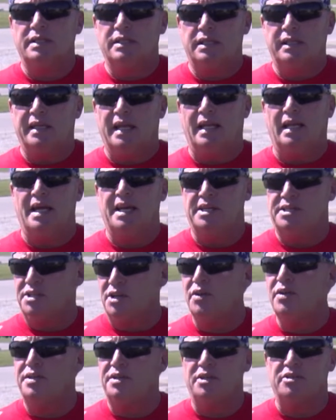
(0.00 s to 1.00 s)
they let us
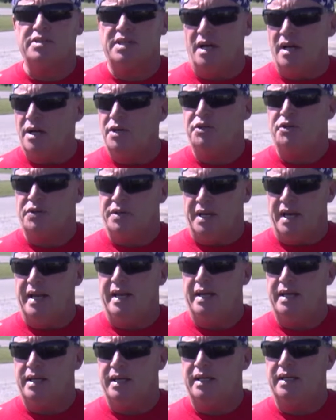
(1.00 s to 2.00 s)
know that there's
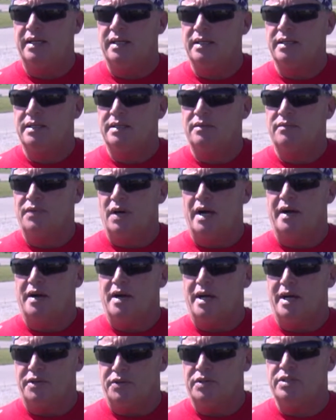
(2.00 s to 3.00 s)
180 fire
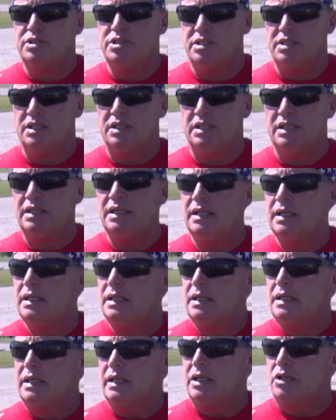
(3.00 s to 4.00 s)
hydrants in
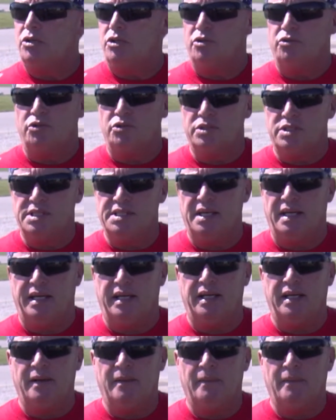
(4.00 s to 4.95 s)
Union City.